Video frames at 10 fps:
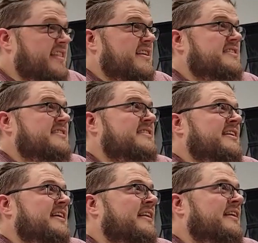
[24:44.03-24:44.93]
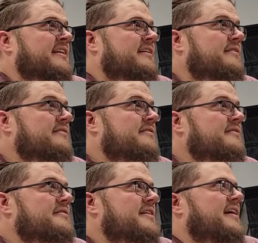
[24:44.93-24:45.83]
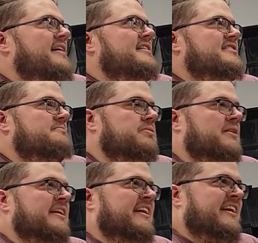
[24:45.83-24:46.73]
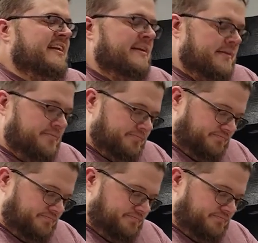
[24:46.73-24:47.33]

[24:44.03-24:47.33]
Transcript: The ceiling is bleeding.